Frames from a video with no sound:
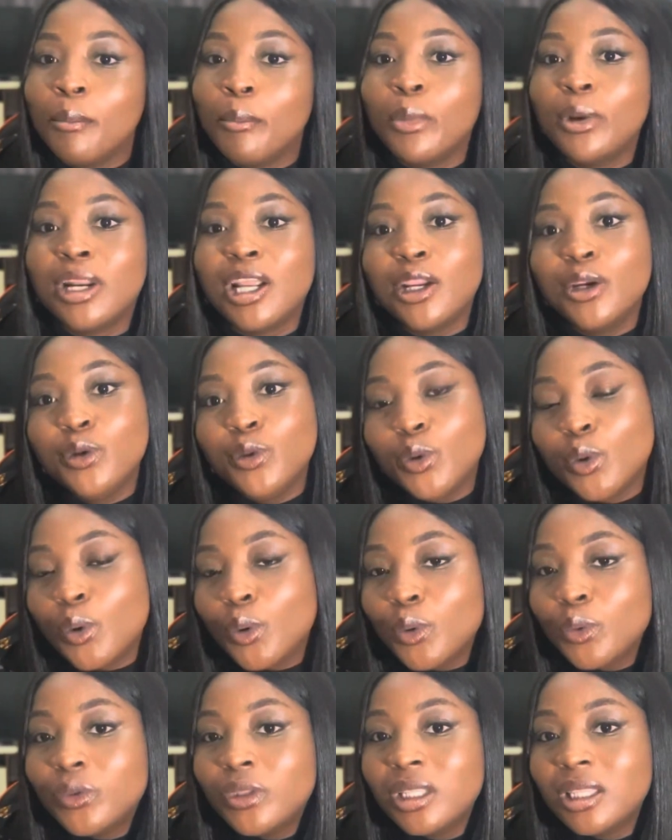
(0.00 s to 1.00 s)
but I
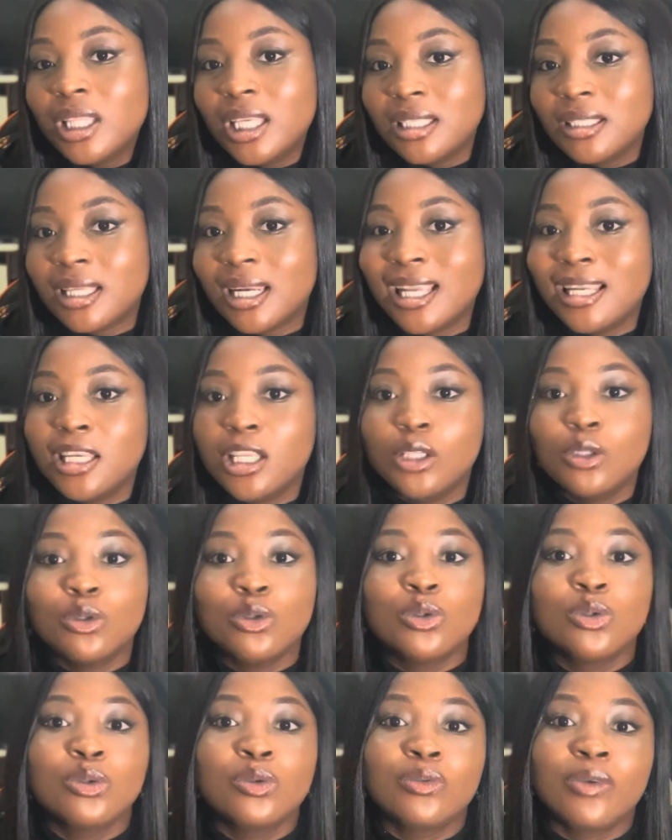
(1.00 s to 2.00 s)
know the things that I need to
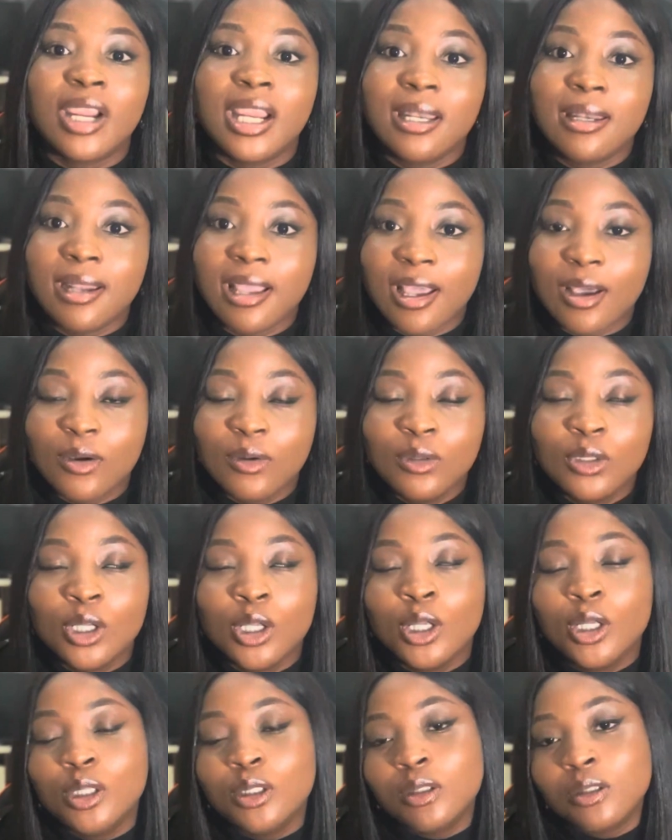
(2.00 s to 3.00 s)
do right now
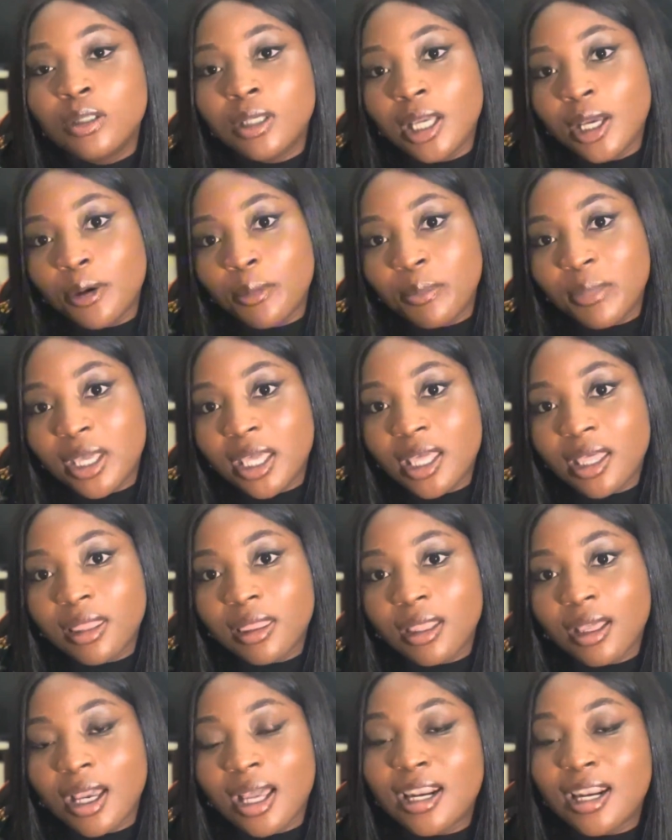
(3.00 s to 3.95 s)
to help me get there.